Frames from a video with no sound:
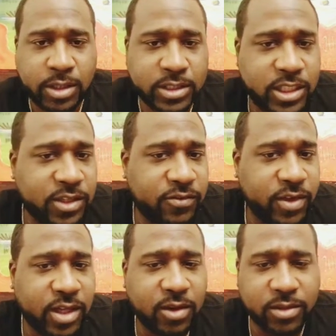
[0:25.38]

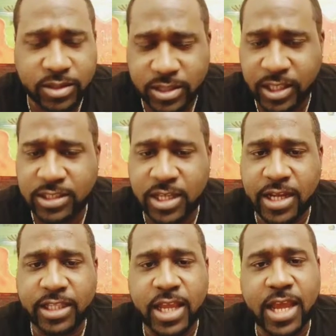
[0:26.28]
TV or things
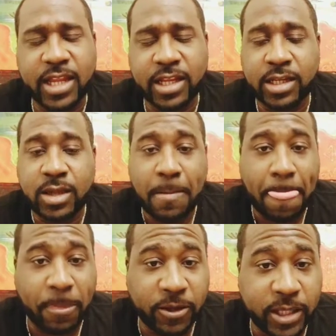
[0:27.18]
like that, and
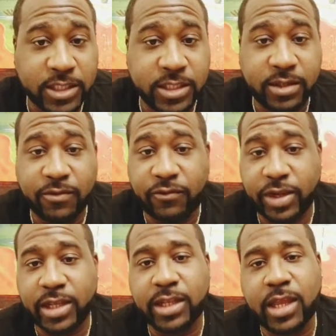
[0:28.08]
we get to the
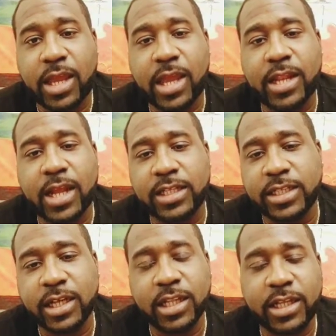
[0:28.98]
event, and
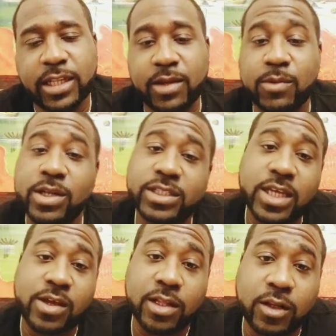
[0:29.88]
ideally they want to tell
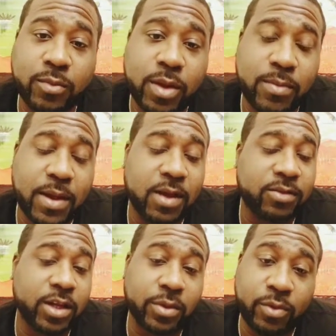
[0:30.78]
you a little bit about
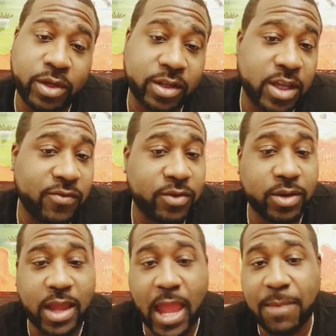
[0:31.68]
there, want to give you
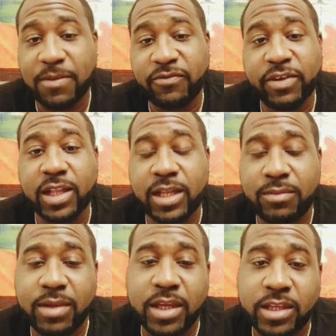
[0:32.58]
a happy feeling
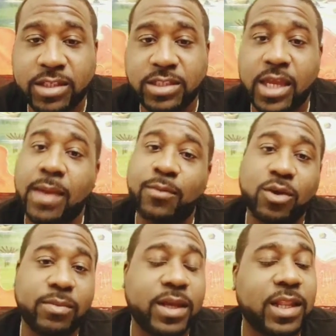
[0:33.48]
and make you say, I'm going
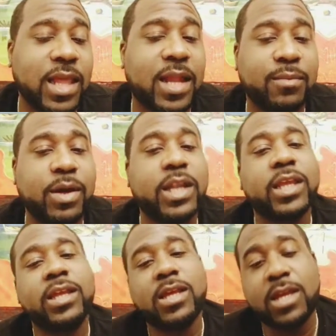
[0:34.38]
to make a lot of
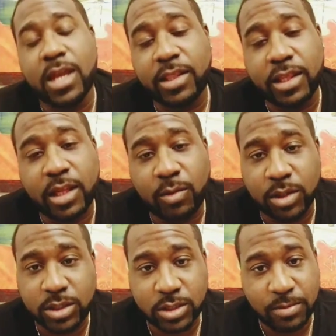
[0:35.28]
money. And then they
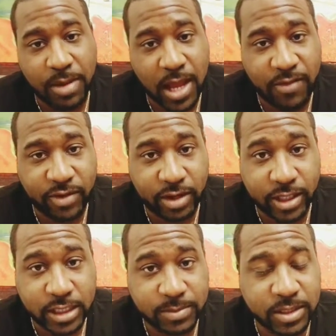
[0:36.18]
want you to buy a very
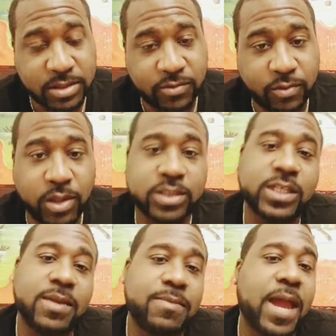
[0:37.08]
expensive real
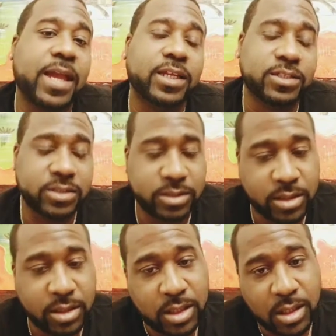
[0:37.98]
estate package
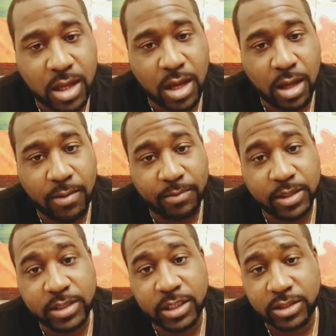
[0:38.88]
to
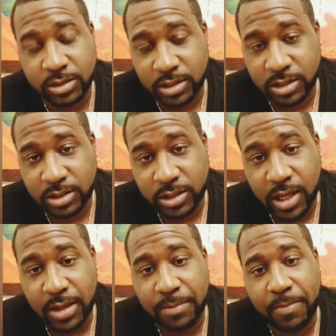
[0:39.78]
teach you this
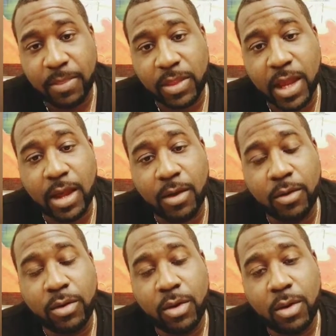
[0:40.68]
game.
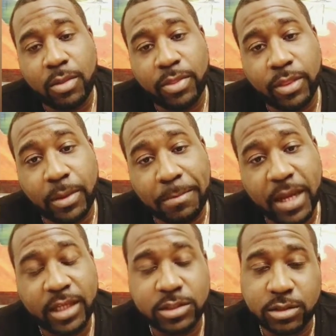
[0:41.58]
Now, the
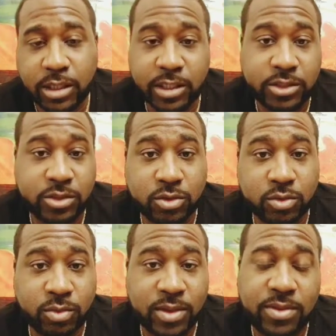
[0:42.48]
major issue
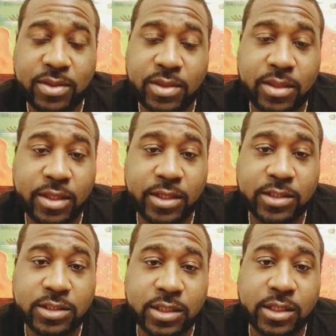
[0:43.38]
with
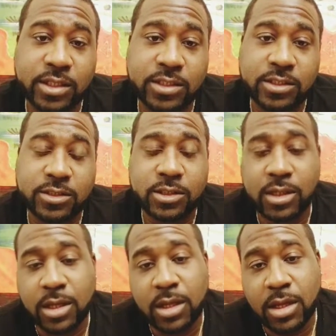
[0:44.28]
this is
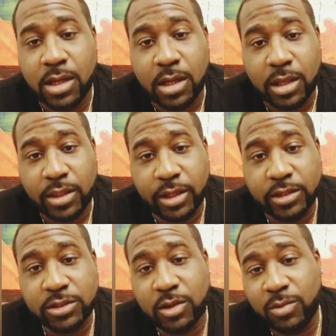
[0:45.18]

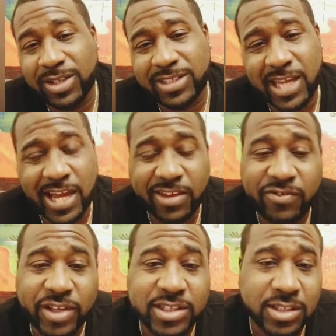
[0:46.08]
there's no one size
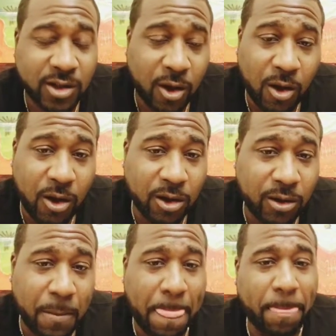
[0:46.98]
fits it
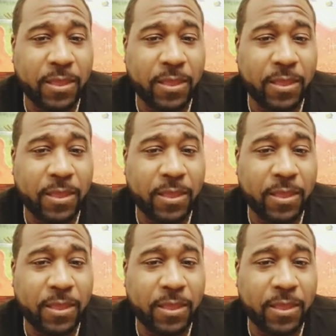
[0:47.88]
all.